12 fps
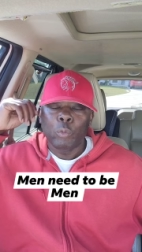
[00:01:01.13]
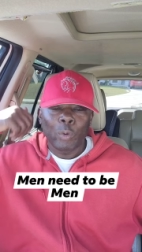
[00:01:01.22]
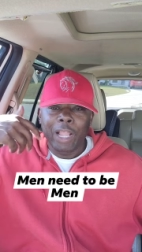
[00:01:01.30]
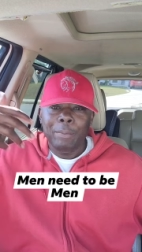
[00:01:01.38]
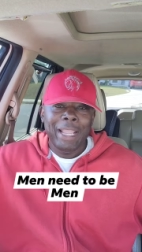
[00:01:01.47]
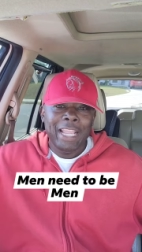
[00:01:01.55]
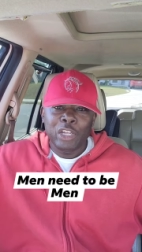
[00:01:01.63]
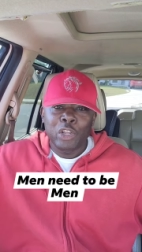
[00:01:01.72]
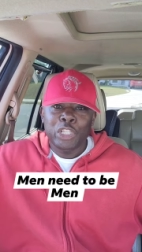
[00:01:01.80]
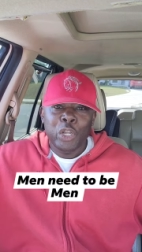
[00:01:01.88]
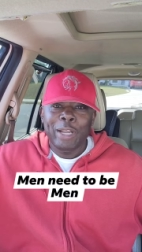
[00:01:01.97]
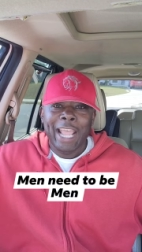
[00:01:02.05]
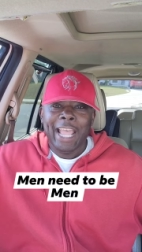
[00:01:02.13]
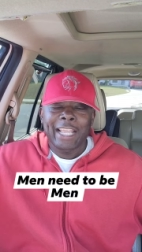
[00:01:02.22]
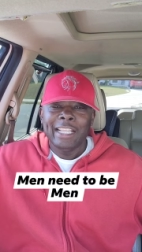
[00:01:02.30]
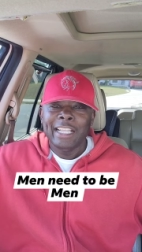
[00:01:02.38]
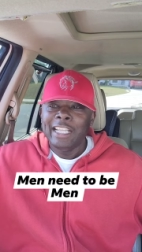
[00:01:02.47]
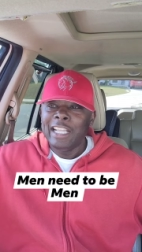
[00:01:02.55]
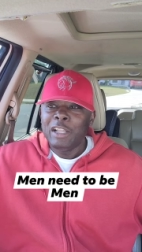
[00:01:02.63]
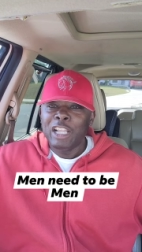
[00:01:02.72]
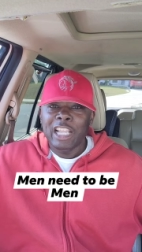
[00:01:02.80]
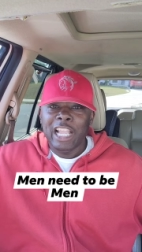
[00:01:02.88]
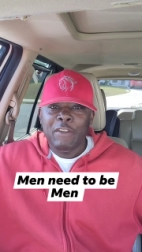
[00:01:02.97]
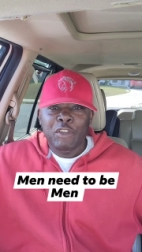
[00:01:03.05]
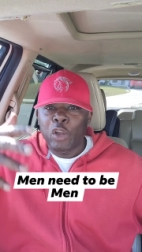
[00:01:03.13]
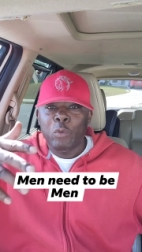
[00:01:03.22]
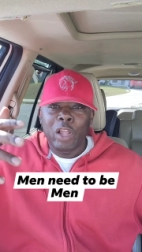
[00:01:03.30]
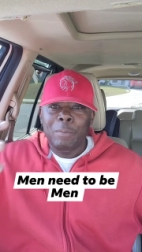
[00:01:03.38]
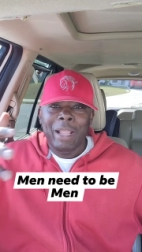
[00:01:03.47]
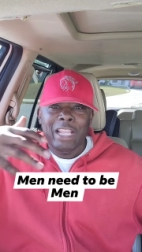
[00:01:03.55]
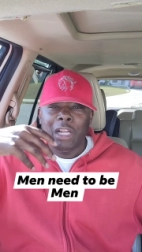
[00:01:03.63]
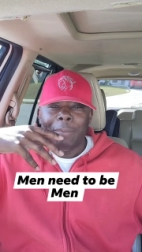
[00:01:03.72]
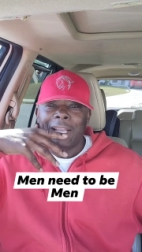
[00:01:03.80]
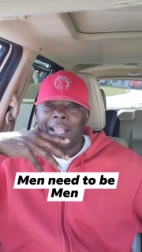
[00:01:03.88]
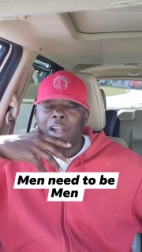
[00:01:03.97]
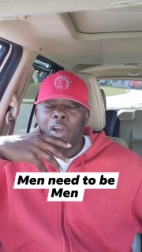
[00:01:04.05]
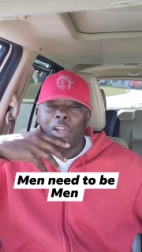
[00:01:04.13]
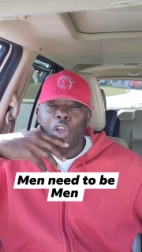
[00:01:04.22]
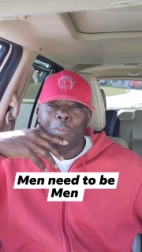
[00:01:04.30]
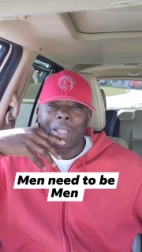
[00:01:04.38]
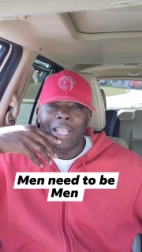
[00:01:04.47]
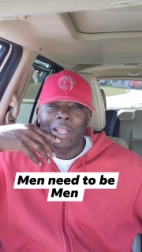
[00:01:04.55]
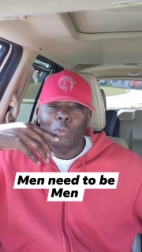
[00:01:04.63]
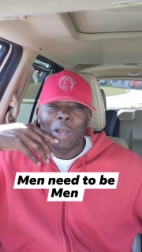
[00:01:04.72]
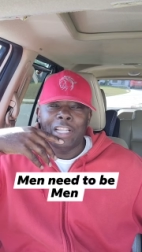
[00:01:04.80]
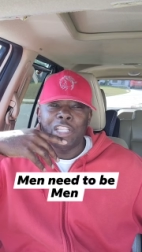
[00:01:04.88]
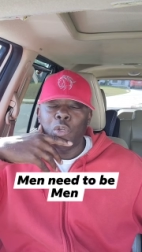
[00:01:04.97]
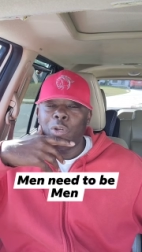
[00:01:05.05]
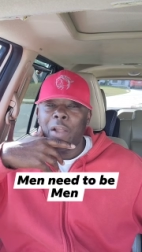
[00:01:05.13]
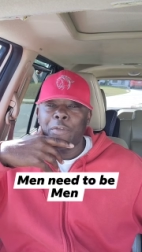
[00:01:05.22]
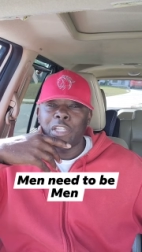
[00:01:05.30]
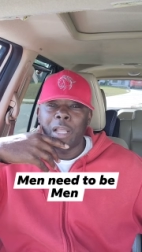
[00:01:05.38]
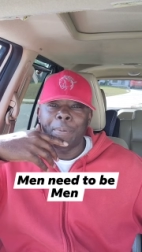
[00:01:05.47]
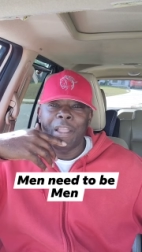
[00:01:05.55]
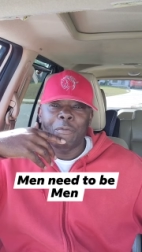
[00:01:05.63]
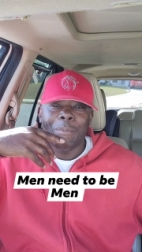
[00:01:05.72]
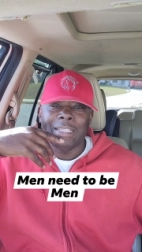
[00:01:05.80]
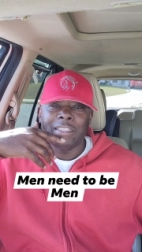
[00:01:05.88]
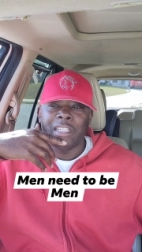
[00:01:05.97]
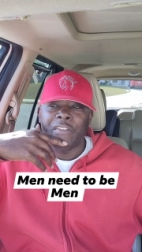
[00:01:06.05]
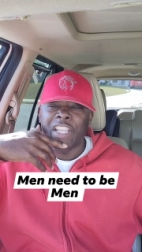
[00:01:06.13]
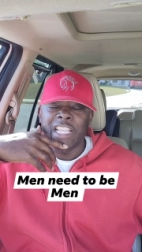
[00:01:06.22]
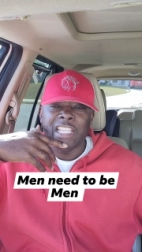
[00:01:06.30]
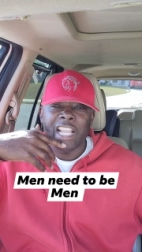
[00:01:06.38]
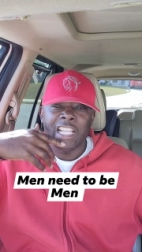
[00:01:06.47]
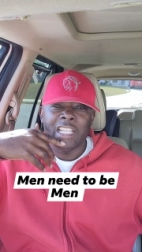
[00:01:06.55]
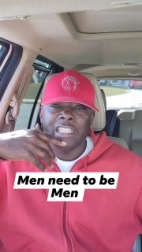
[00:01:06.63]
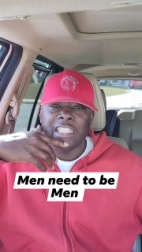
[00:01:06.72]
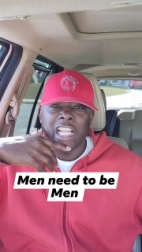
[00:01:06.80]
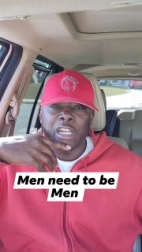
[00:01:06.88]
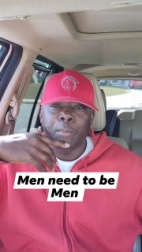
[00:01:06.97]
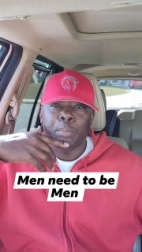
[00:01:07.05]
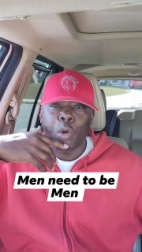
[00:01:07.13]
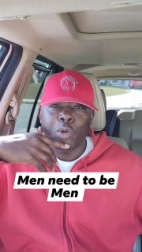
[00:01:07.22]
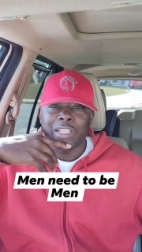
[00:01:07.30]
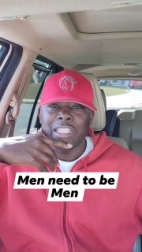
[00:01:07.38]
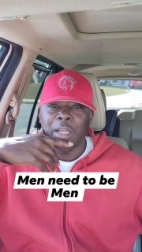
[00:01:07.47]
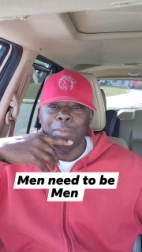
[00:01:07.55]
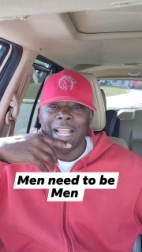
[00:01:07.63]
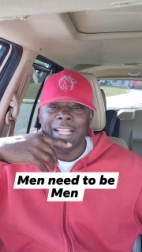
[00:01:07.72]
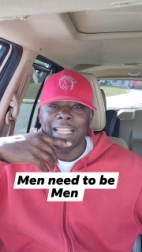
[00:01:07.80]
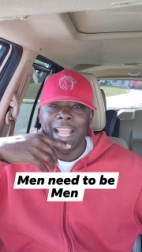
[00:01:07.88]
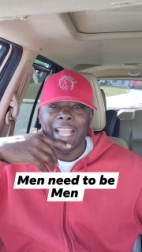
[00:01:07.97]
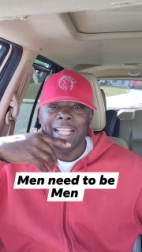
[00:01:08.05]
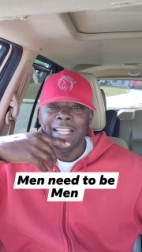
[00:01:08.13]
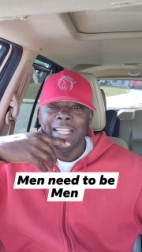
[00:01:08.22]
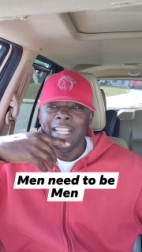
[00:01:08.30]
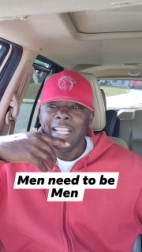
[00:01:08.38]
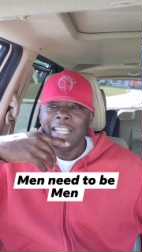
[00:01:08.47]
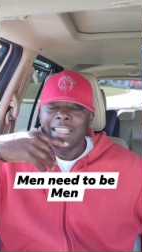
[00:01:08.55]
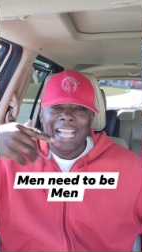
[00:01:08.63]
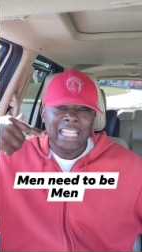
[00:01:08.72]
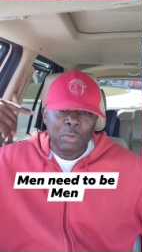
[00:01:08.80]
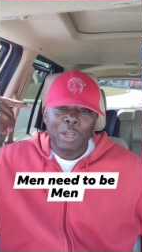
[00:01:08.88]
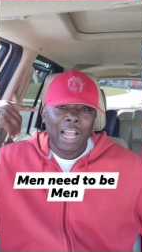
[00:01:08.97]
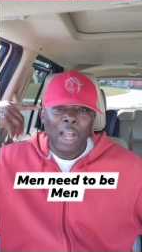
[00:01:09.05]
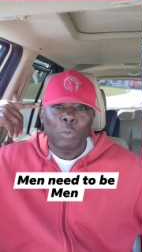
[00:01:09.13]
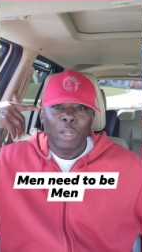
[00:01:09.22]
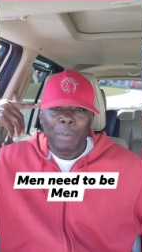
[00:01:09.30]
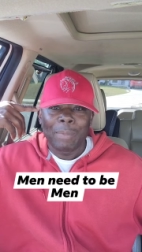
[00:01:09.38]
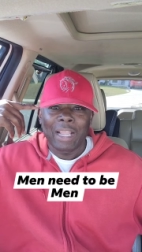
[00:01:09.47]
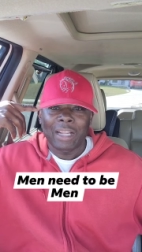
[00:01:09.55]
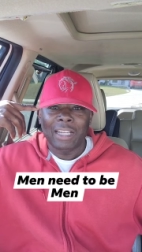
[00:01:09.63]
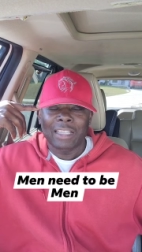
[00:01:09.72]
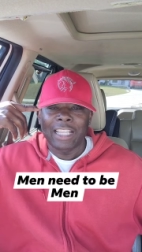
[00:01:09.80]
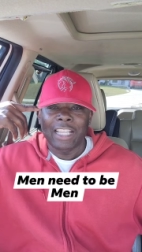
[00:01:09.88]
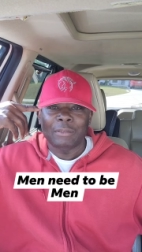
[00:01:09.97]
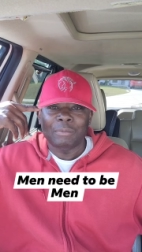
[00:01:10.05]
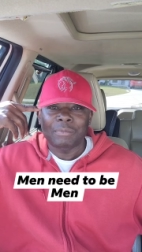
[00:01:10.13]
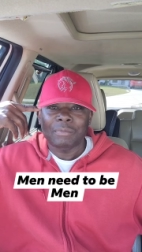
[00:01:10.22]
Real men don't do that. If you're a real man, you gonna be like, hold on, man, why did dude I was trying to pay for my stuff? He's saying I'm broke or something like that. That's what a real man gonna think.